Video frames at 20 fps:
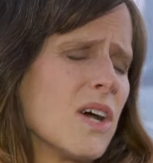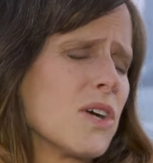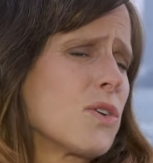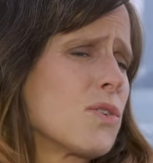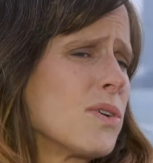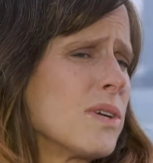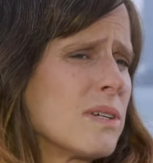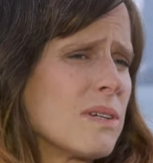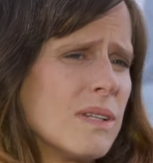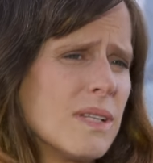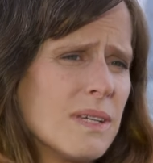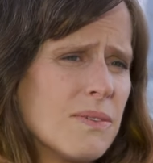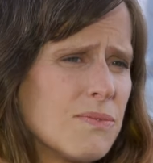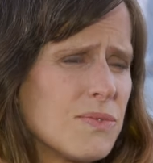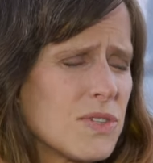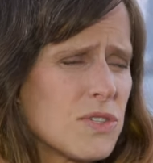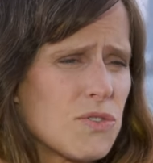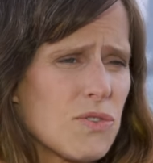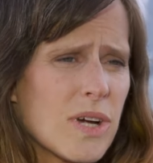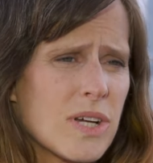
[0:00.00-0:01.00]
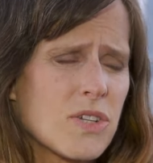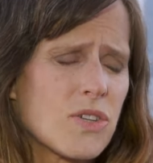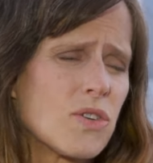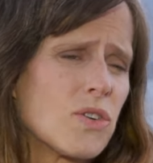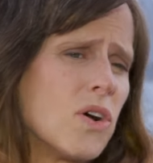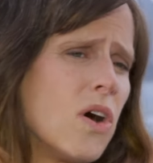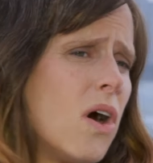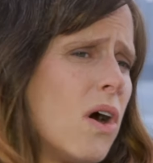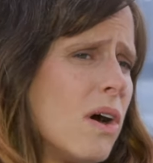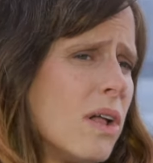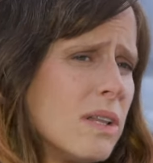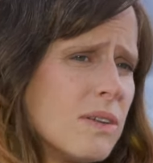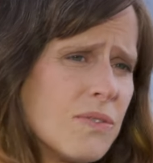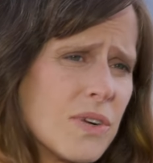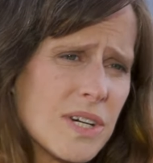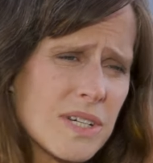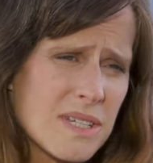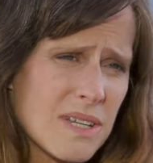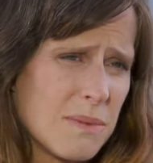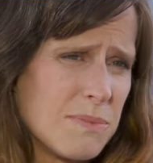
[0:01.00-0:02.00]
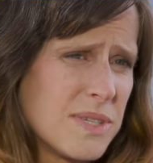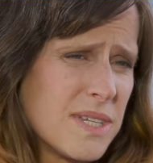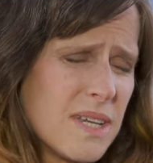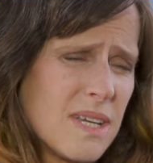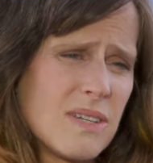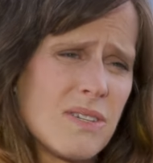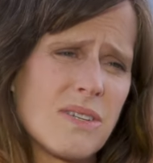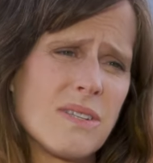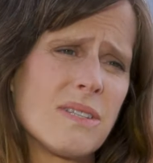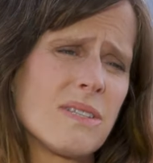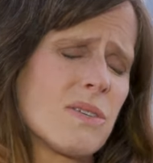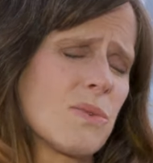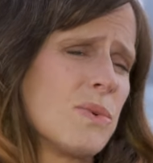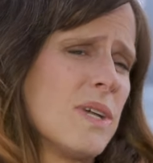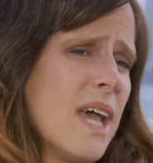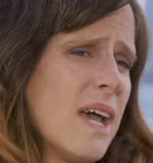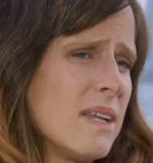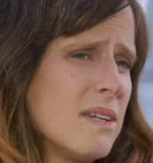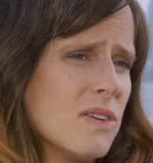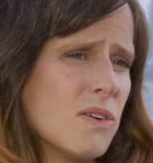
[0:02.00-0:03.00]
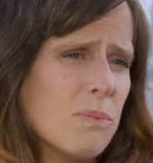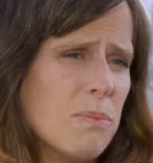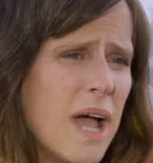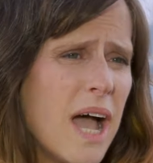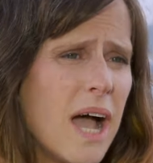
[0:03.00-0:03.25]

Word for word: our critical infrastructure, all of our substations, so we had no